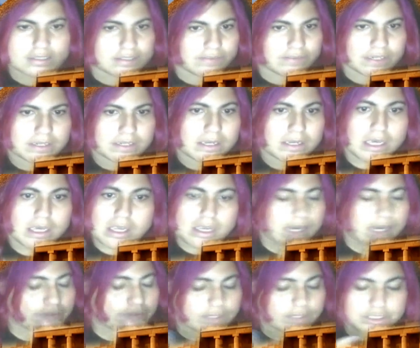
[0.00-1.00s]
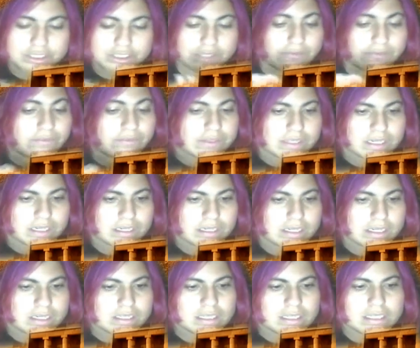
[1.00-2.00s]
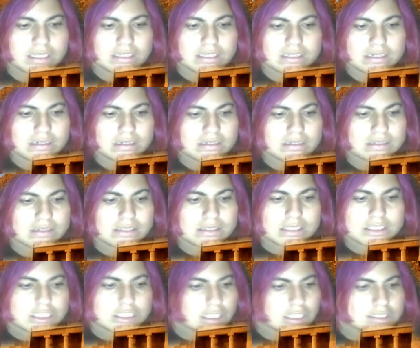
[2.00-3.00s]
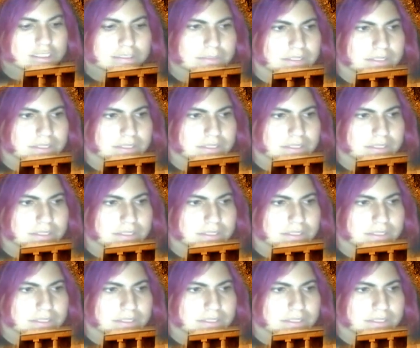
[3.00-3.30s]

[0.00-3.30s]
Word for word: the effect, evolution of everything, then it should also be